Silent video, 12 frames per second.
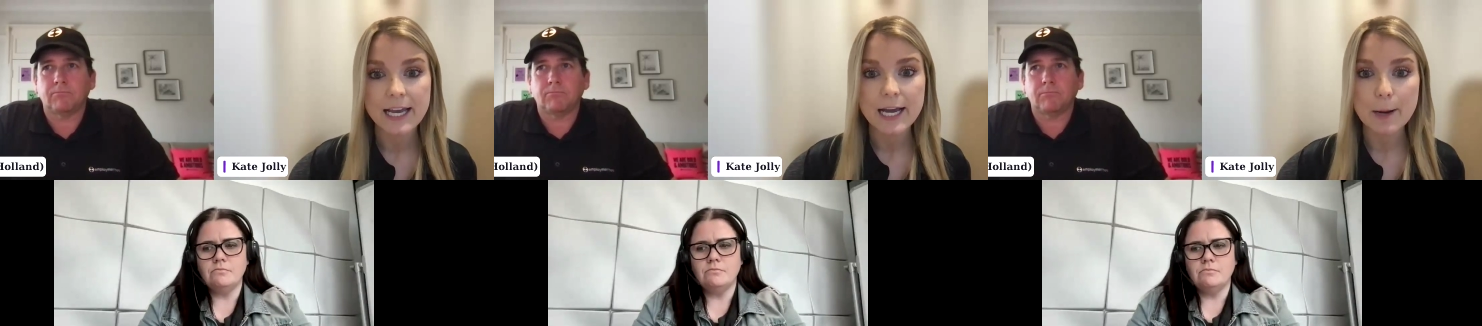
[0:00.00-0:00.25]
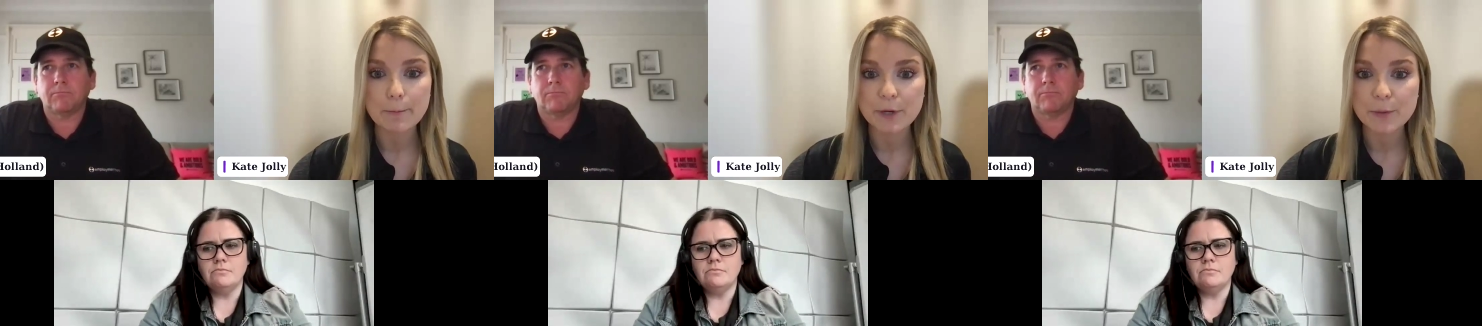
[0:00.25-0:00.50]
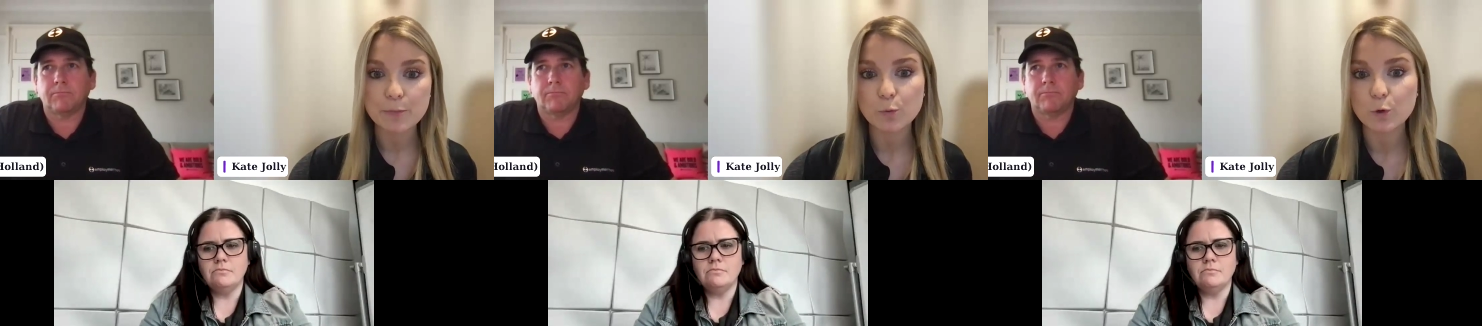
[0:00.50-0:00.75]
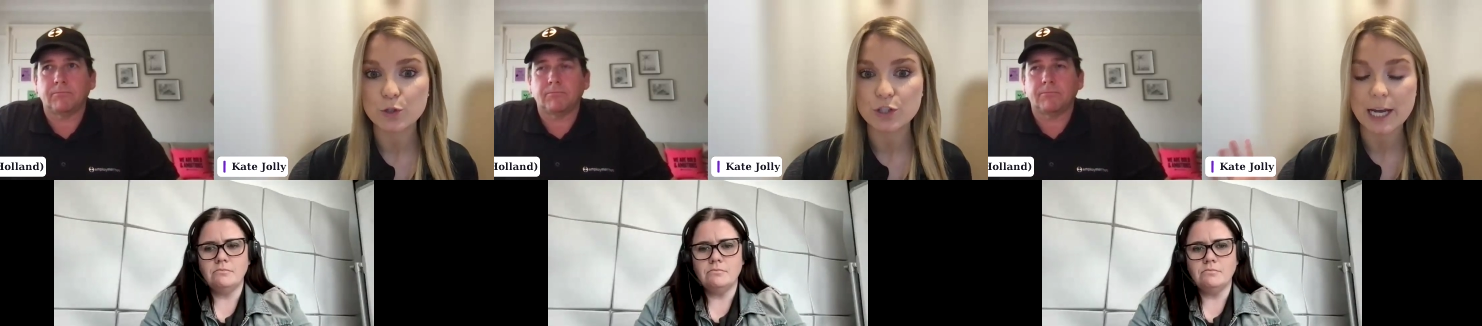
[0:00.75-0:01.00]
Speaker 1: and people
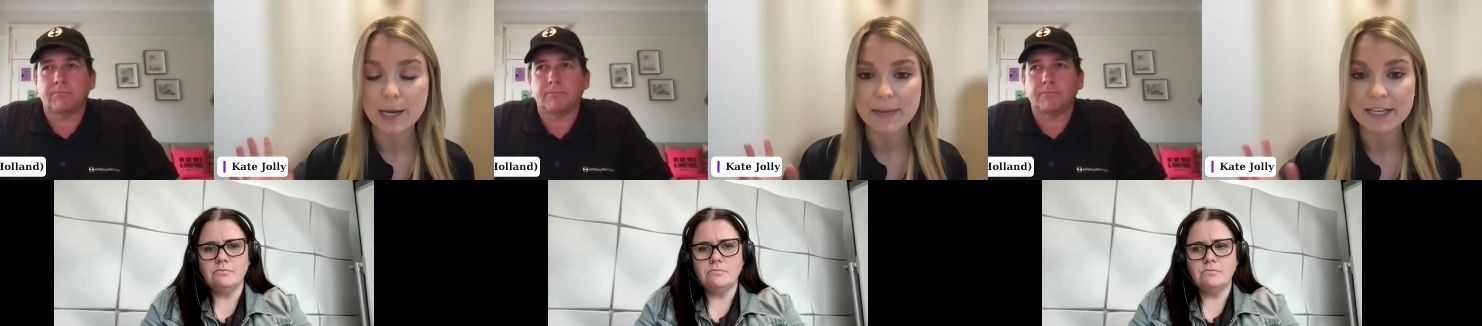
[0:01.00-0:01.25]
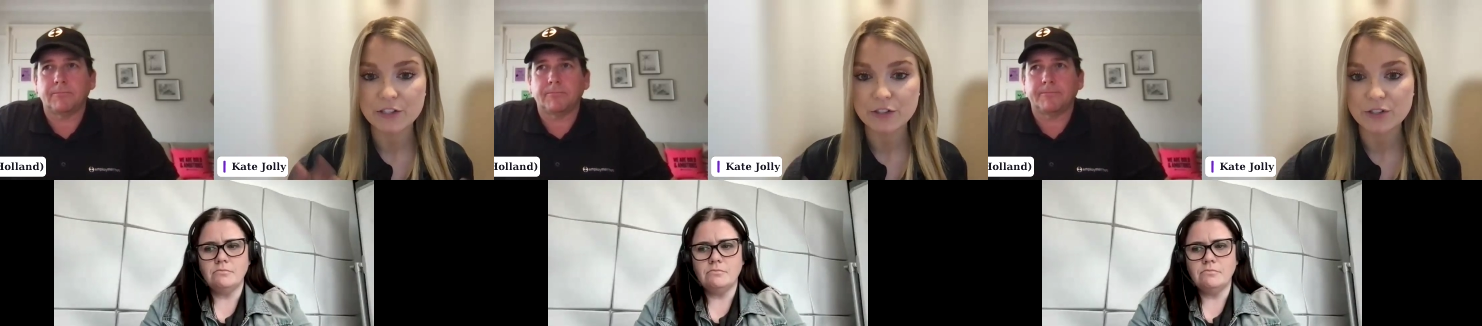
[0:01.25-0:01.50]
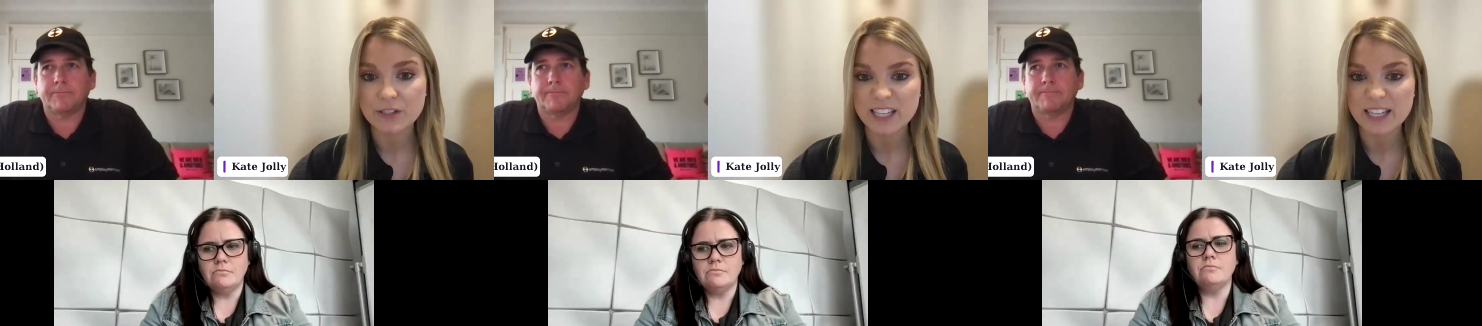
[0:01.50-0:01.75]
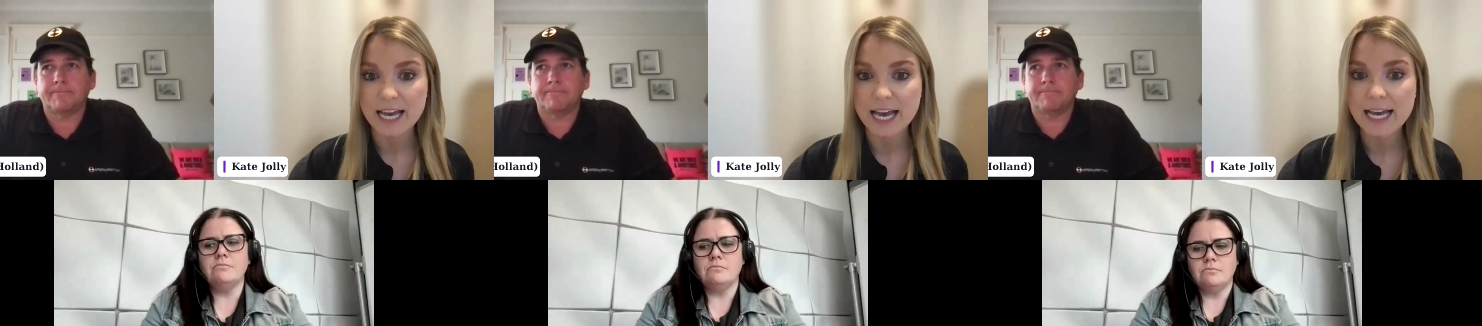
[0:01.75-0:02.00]
will share messages in
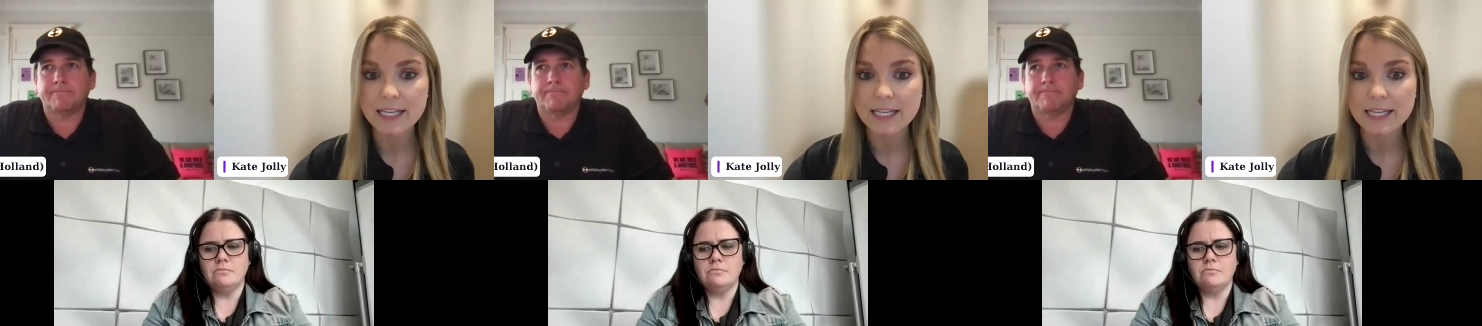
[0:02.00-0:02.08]
there.